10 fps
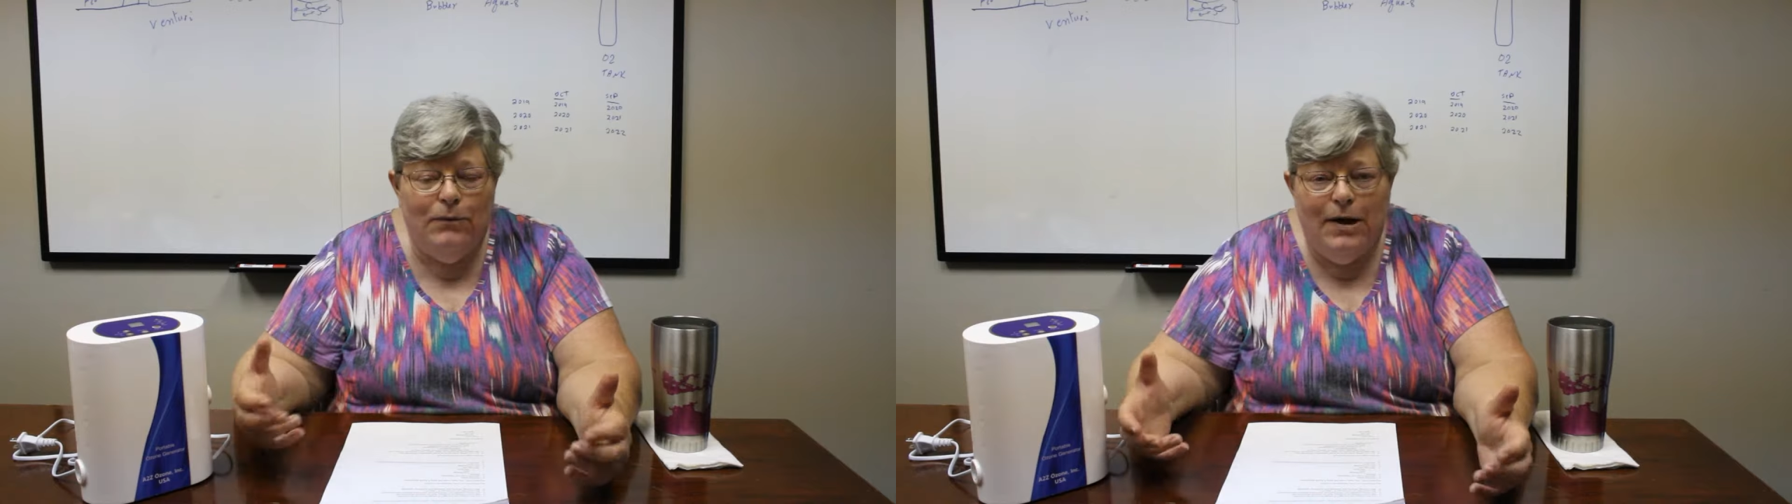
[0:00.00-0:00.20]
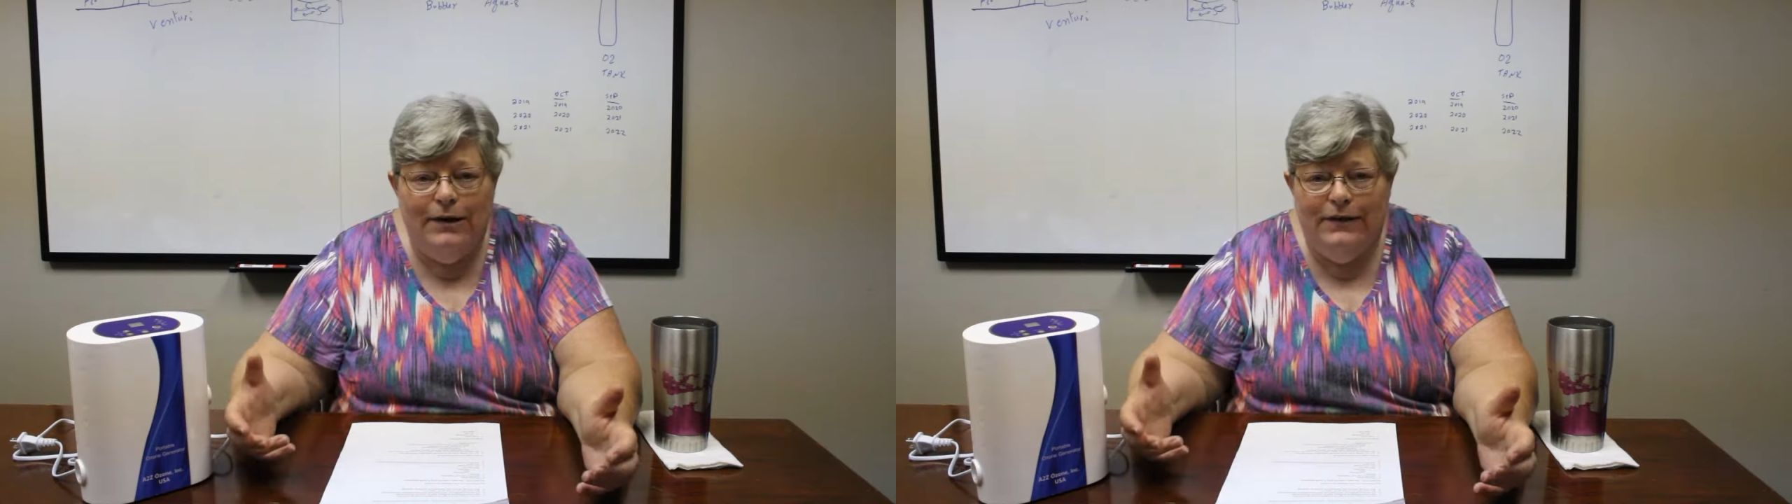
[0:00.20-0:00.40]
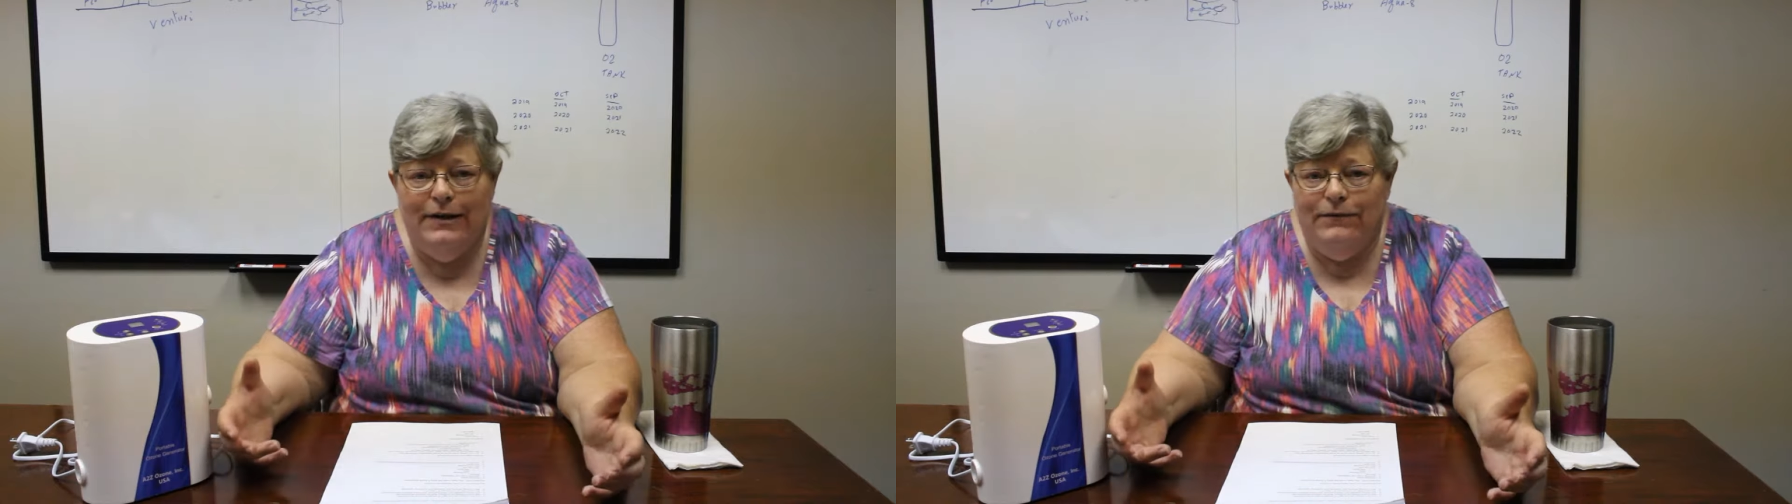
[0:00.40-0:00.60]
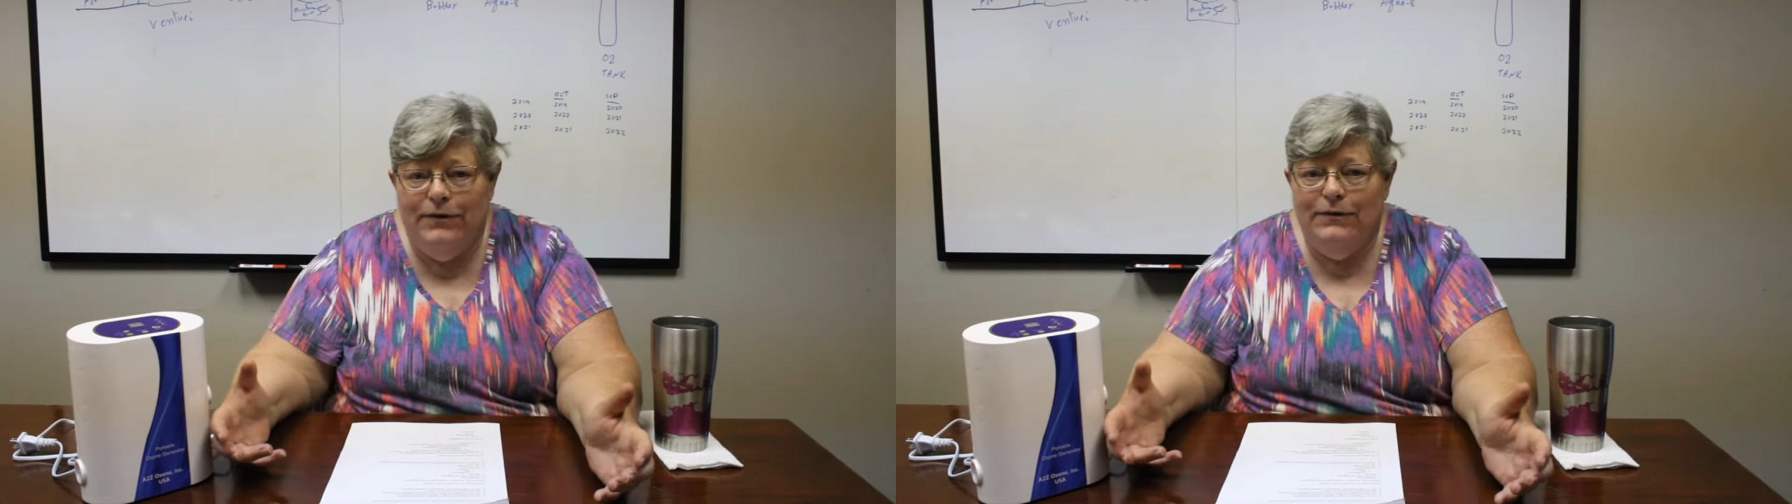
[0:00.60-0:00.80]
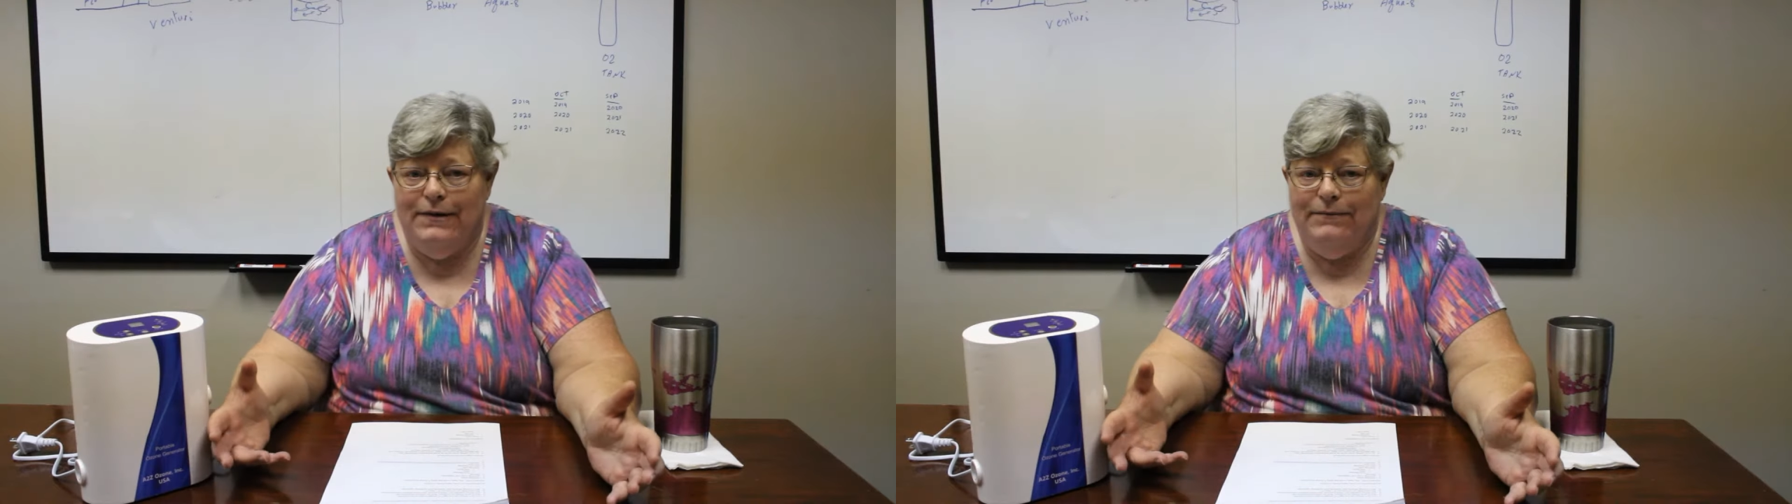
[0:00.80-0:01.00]
washing
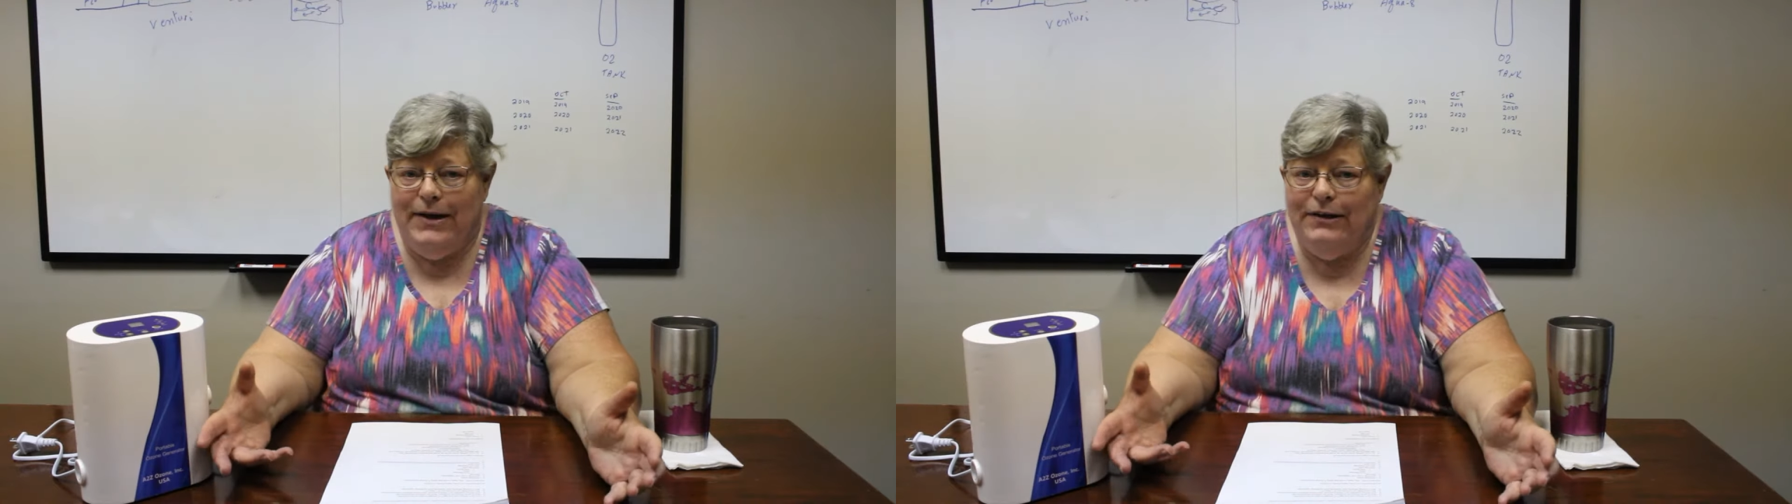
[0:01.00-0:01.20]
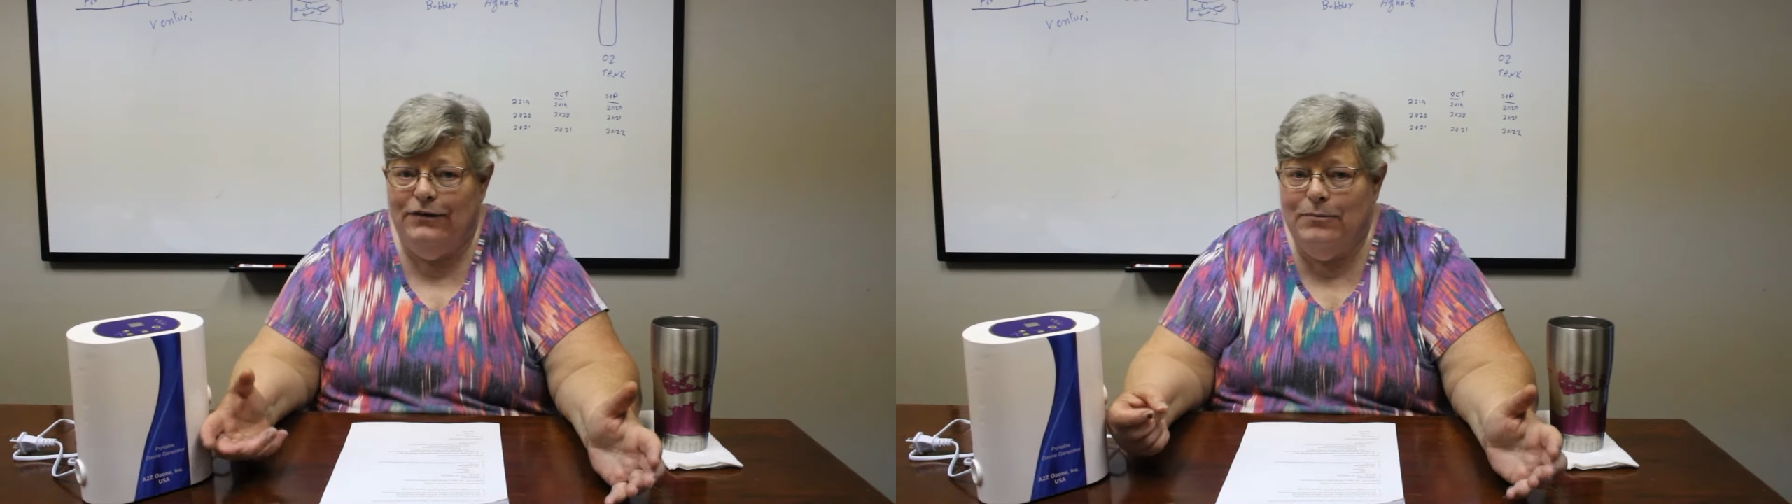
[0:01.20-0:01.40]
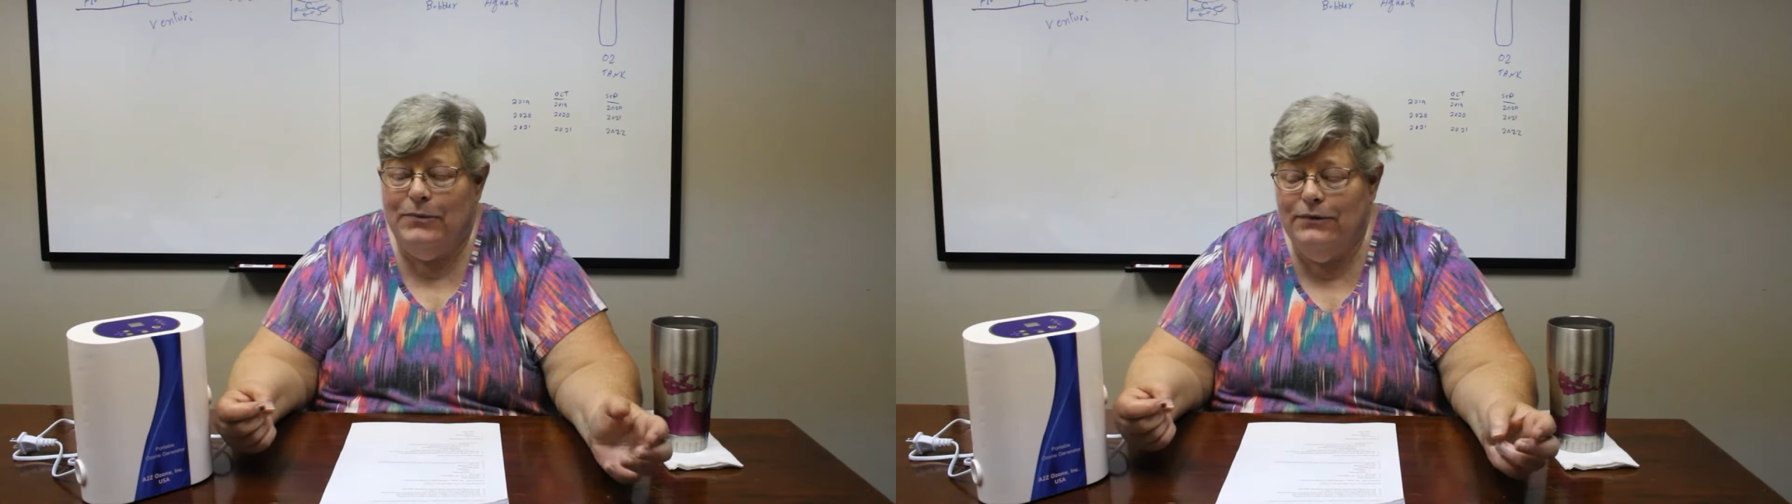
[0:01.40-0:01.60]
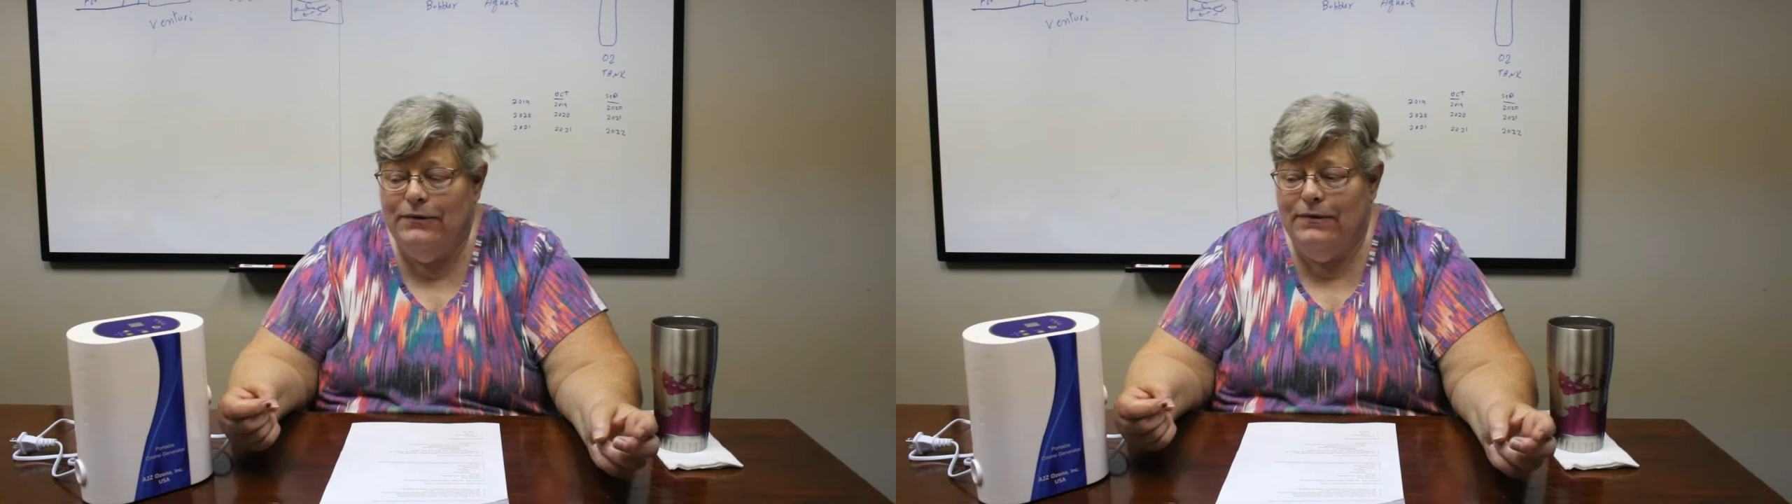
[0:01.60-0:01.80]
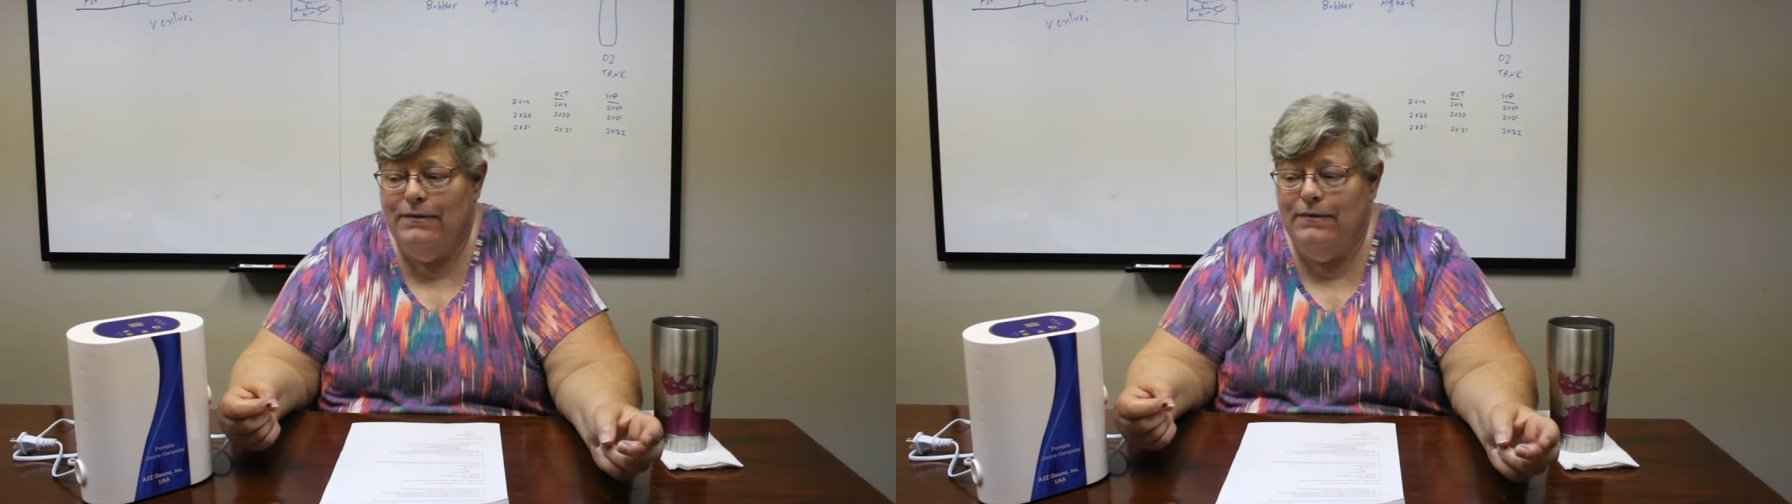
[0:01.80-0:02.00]
fruits and
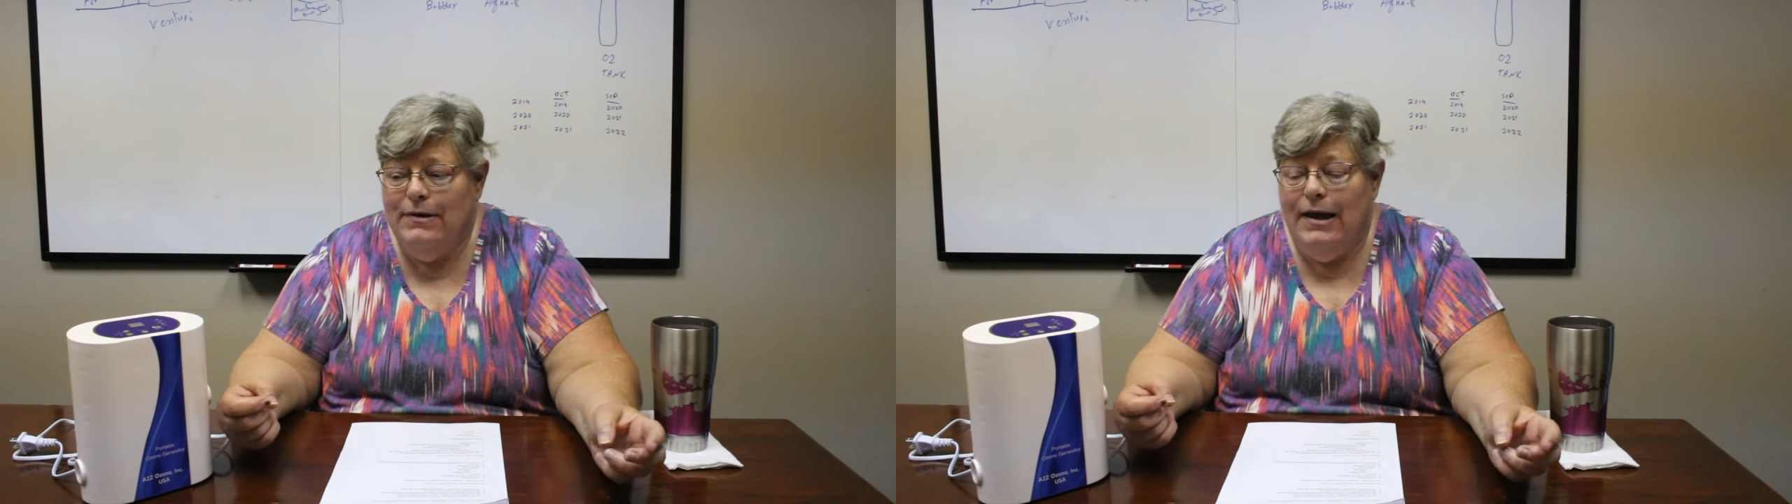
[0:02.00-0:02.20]
vegetables